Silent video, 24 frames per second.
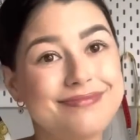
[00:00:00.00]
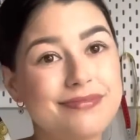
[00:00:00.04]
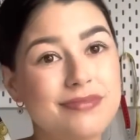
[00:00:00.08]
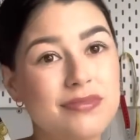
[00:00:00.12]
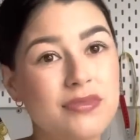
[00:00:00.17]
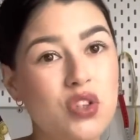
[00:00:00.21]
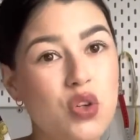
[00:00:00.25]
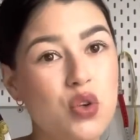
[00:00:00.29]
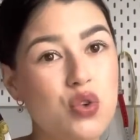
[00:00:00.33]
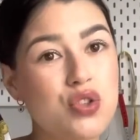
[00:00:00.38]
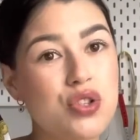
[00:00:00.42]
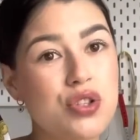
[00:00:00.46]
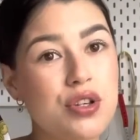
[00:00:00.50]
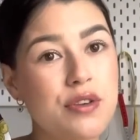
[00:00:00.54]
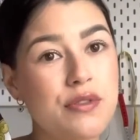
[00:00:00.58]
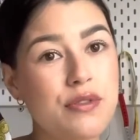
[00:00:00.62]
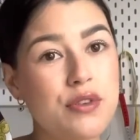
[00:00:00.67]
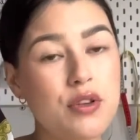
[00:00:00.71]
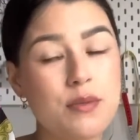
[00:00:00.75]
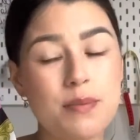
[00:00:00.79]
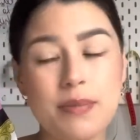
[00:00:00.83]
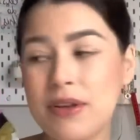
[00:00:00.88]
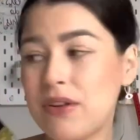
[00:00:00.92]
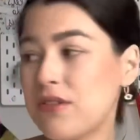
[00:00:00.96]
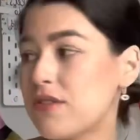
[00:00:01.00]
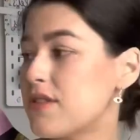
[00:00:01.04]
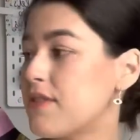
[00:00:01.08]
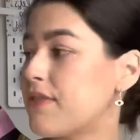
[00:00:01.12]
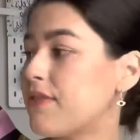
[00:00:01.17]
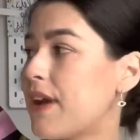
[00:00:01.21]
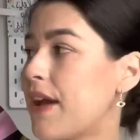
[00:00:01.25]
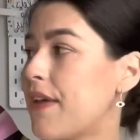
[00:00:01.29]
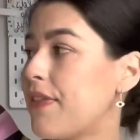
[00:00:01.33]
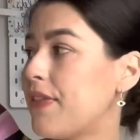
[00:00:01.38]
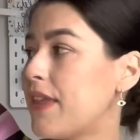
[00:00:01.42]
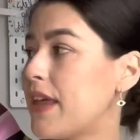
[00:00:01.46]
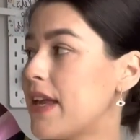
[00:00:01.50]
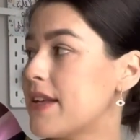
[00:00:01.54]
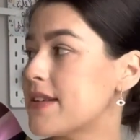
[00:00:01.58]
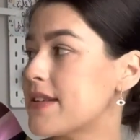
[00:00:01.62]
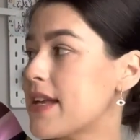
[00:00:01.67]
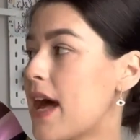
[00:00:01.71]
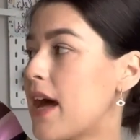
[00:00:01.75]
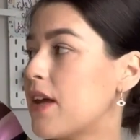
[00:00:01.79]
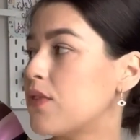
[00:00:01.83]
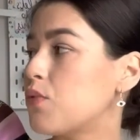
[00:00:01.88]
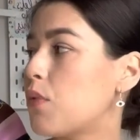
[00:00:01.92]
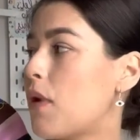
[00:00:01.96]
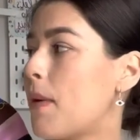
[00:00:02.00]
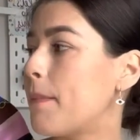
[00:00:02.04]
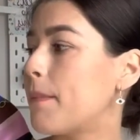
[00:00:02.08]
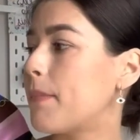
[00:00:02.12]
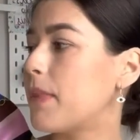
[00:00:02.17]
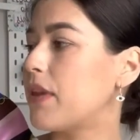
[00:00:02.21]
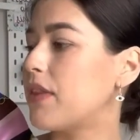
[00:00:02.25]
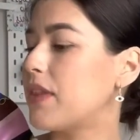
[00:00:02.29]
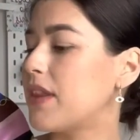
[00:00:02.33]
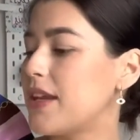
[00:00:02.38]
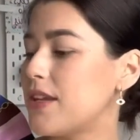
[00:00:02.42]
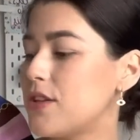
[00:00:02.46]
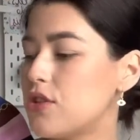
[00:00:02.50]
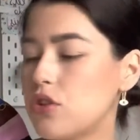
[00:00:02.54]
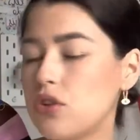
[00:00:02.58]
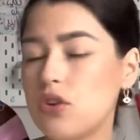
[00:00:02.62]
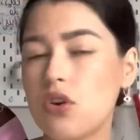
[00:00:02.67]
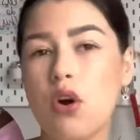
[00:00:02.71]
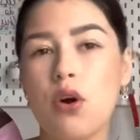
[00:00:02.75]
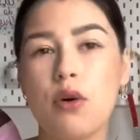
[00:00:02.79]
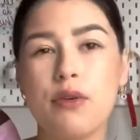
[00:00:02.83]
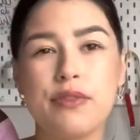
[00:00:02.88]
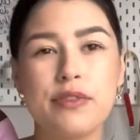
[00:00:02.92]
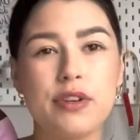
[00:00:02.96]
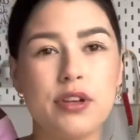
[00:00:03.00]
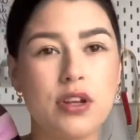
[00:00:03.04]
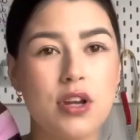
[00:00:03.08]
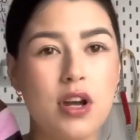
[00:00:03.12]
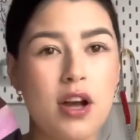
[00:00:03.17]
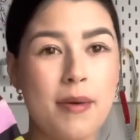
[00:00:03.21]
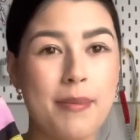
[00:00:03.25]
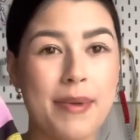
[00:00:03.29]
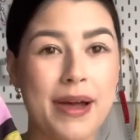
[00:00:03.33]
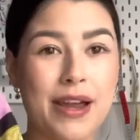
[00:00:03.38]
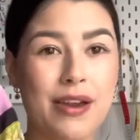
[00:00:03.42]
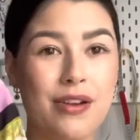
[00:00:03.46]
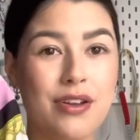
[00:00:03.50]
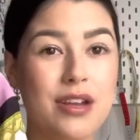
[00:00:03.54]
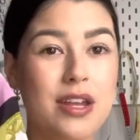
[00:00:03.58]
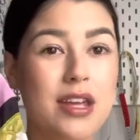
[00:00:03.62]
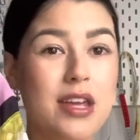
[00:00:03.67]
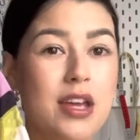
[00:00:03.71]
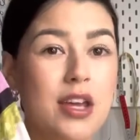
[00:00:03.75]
not sure if you'd be able to find the exact one, but they do often come out,